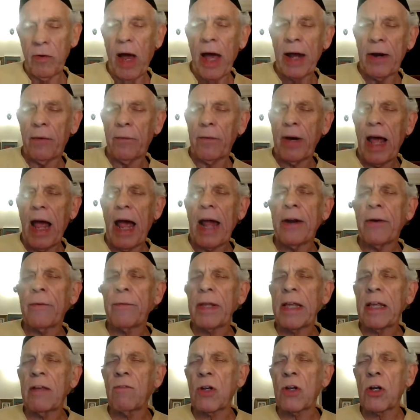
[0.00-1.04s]
So I don't, I
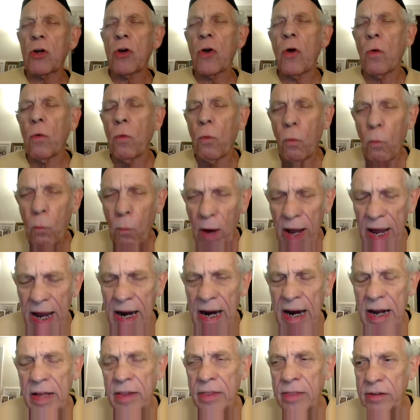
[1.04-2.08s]
don't even know
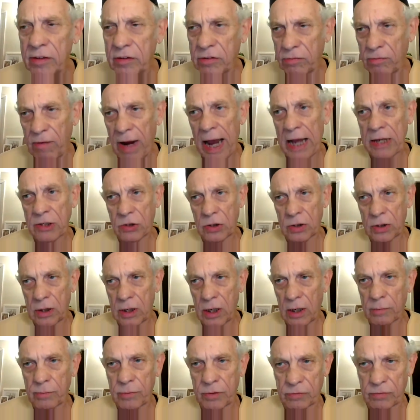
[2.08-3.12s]
where this ration
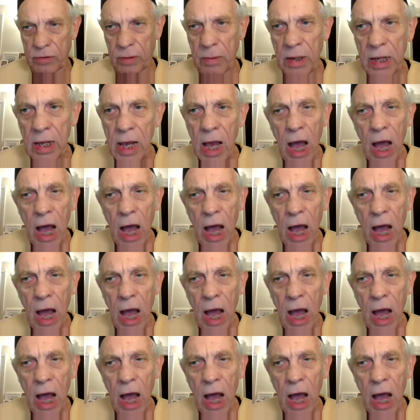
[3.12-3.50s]
comes from.